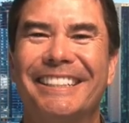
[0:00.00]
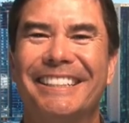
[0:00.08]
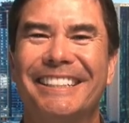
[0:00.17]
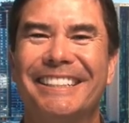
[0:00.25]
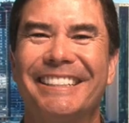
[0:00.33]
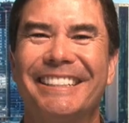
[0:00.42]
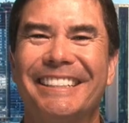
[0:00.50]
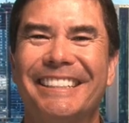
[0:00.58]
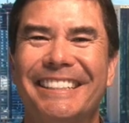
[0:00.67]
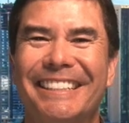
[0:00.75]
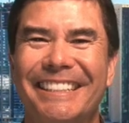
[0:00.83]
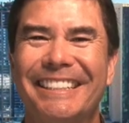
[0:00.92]

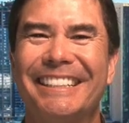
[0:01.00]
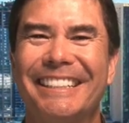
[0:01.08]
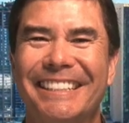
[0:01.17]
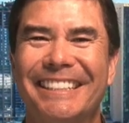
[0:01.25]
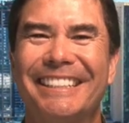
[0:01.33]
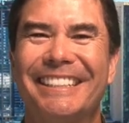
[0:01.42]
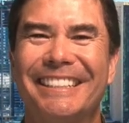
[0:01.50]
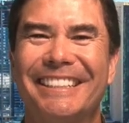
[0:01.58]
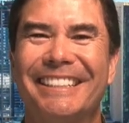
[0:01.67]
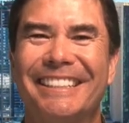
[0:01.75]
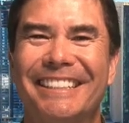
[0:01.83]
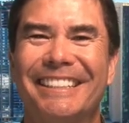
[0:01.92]

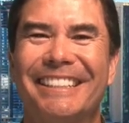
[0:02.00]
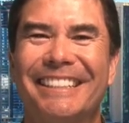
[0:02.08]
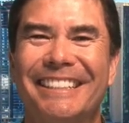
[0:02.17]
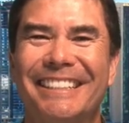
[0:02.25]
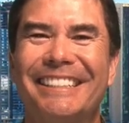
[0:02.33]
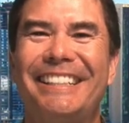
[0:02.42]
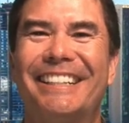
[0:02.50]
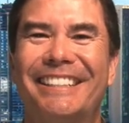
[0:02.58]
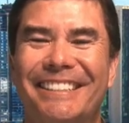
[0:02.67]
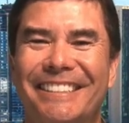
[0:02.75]
(not speaking)